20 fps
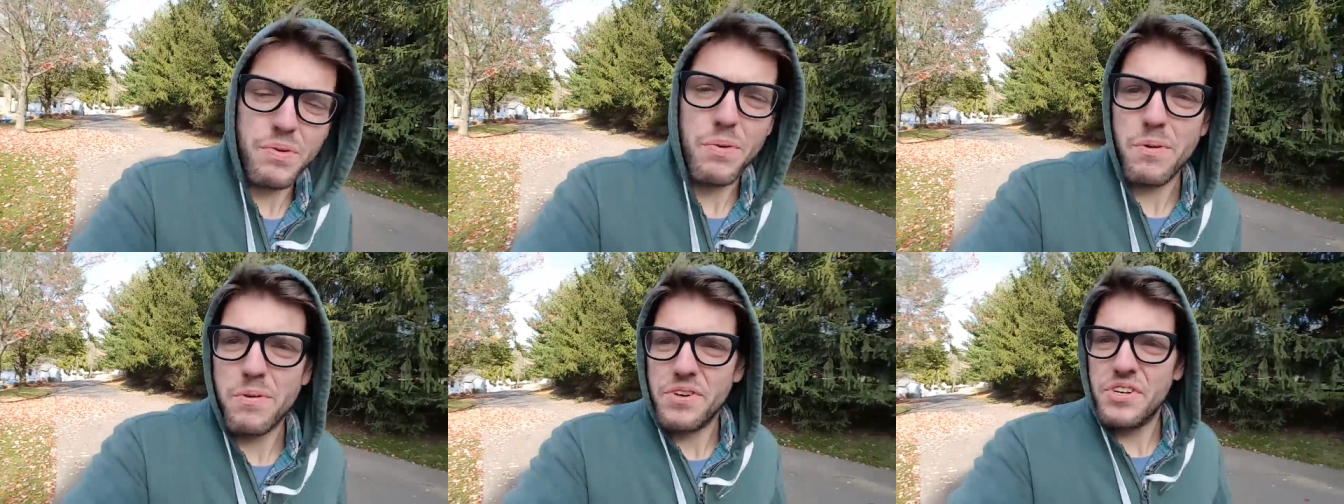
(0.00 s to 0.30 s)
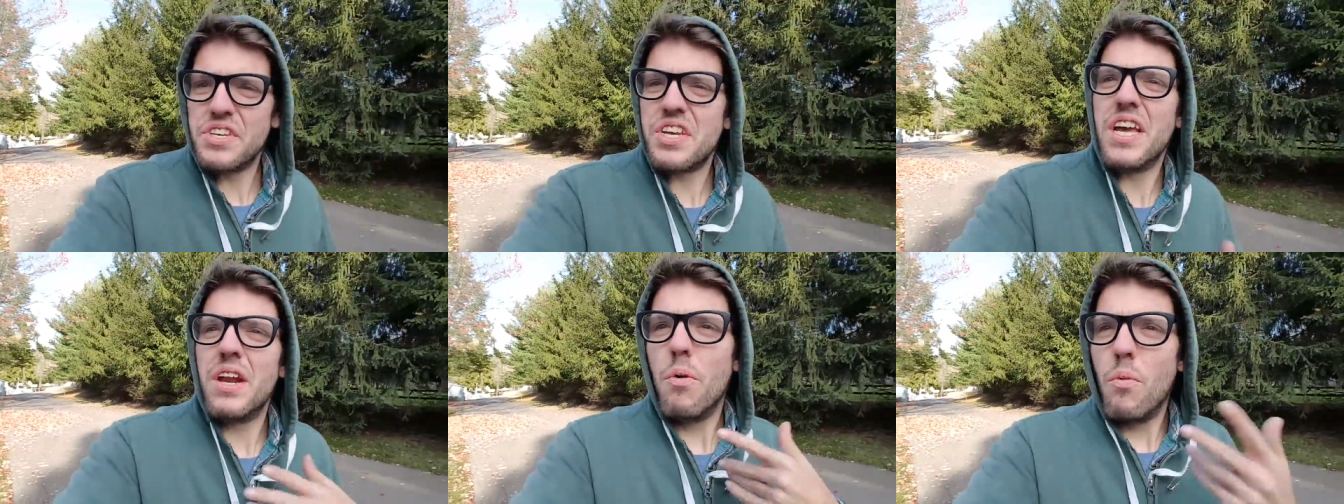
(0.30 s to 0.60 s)
We're
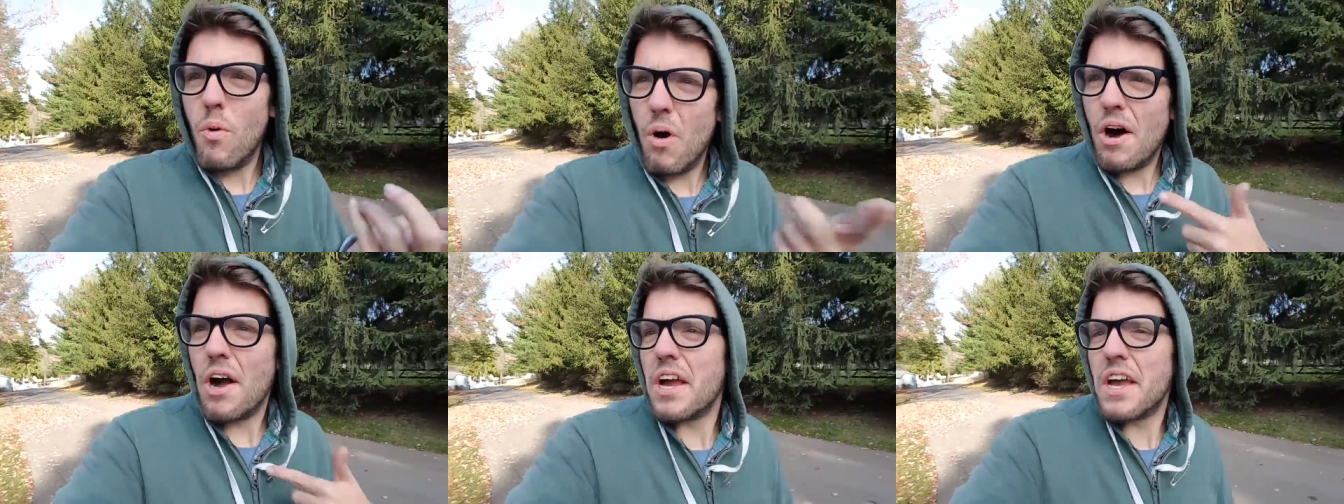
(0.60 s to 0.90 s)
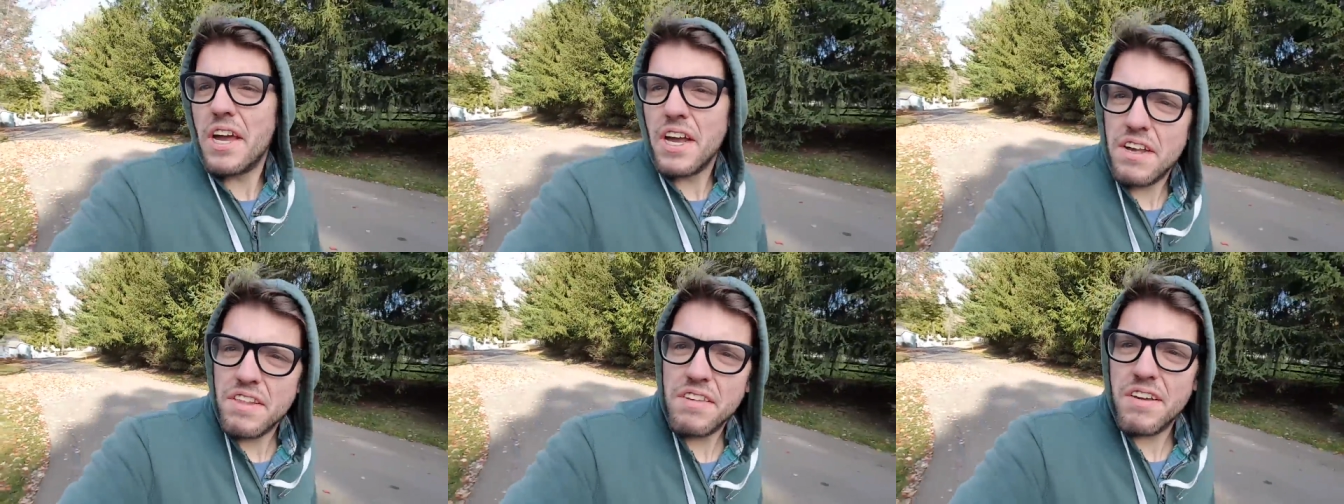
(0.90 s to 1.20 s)
just kind of
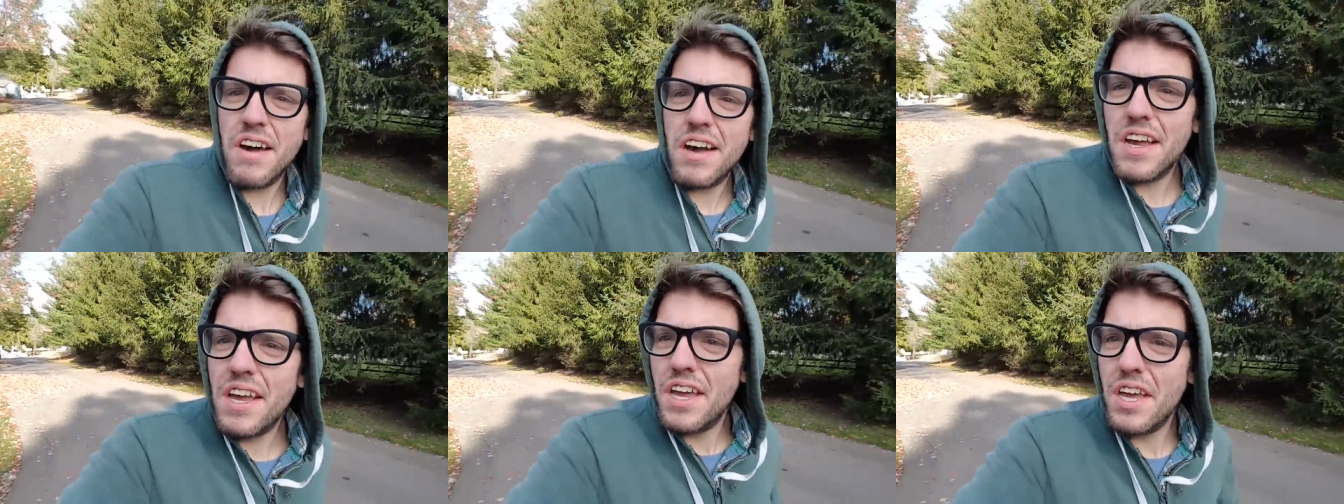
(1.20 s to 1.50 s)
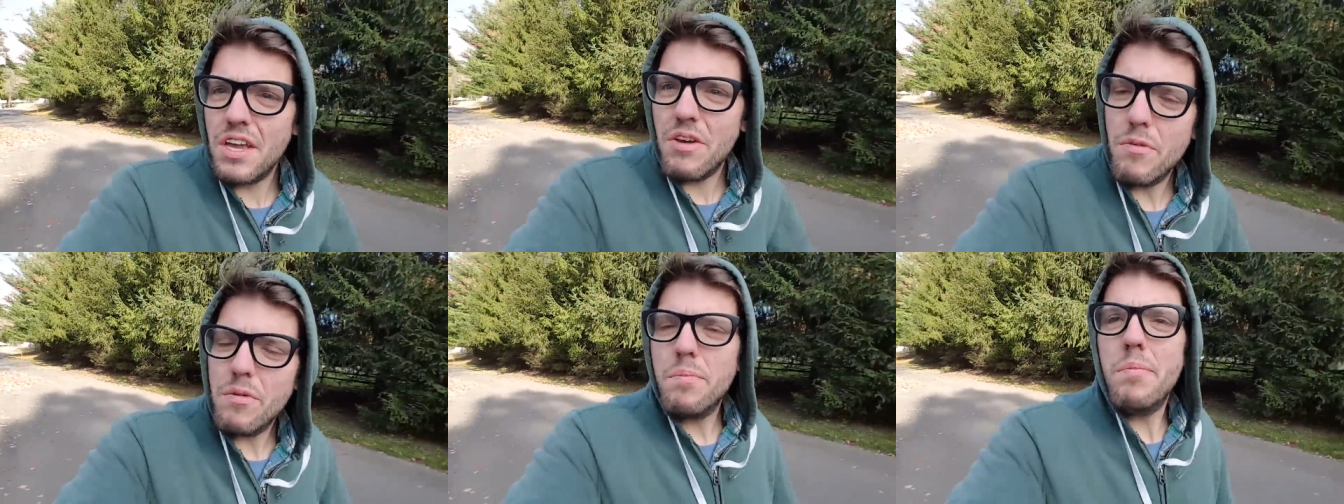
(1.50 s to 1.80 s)
walking and
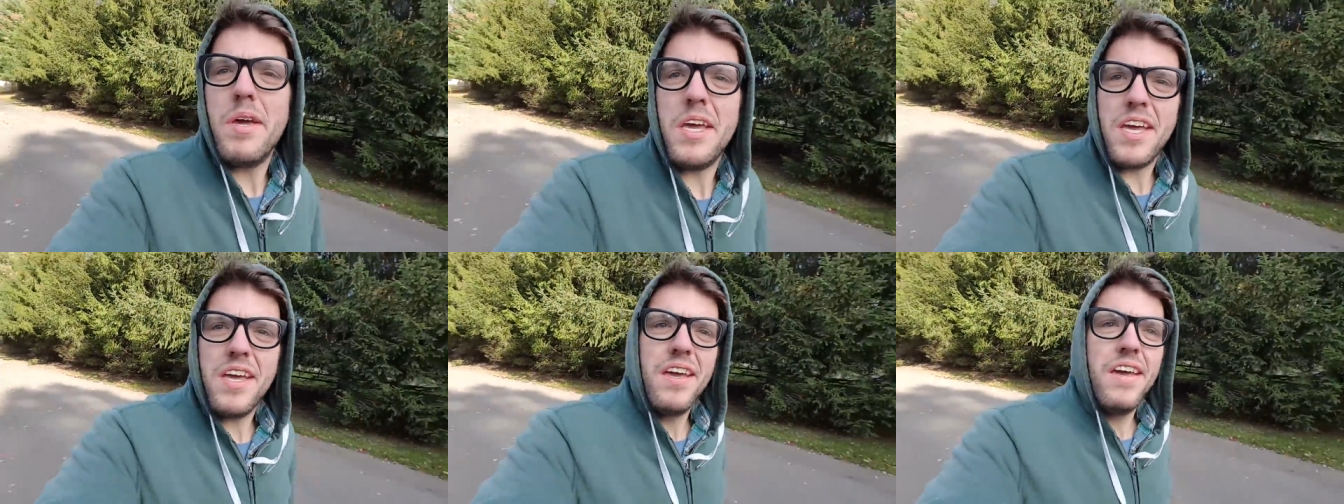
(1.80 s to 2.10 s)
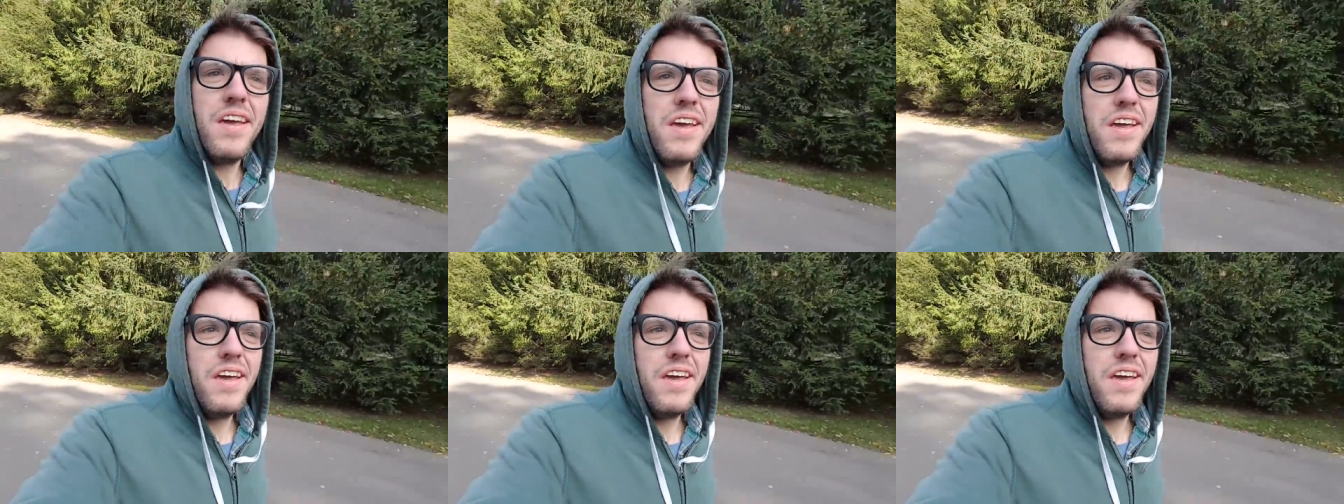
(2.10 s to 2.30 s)
talking, you and me.